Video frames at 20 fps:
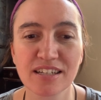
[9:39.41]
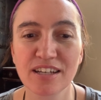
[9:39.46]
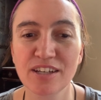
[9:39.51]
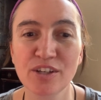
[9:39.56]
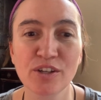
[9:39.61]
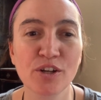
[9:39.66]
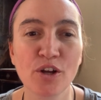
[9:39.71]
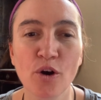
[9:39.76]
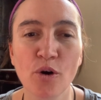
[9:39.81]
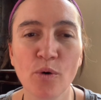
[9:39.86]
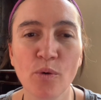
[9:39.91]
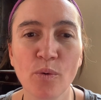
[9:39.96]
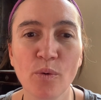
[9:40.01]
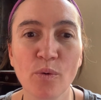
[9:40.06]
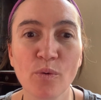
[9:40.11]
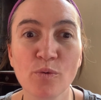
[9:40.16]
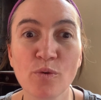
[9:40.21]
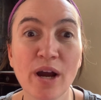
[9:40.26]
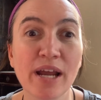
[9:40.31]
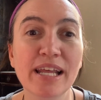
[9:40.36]

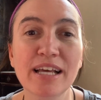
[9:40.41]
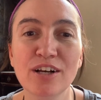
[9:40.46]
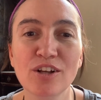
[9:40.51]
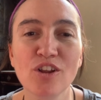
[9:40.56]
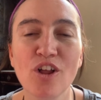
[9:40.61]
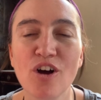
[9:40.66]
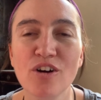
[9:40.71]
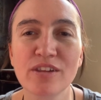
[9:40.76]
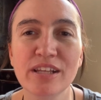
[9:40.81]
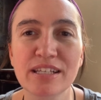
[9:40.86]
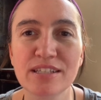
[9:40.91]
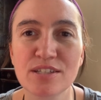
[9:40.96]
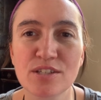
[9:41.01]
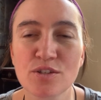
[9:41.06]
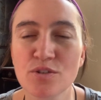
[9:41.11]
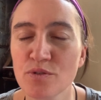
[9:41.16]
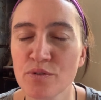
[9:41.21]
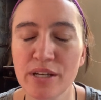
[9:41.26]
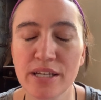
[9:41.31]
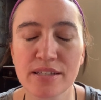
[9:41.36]
running along these
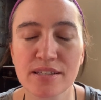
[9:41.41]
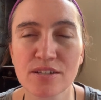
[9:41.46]
streets,